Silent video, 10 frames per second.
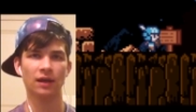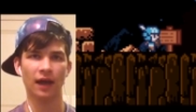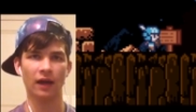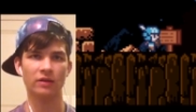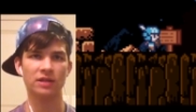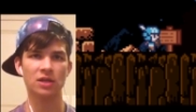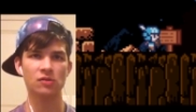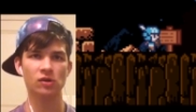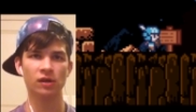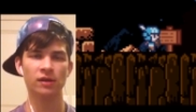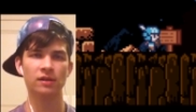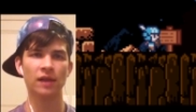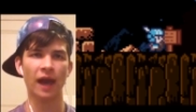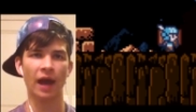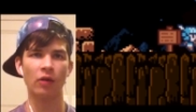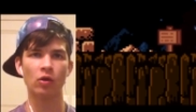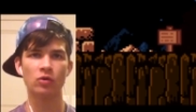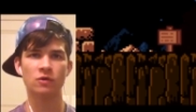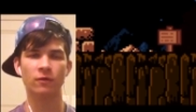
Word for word: Alexandria Agro's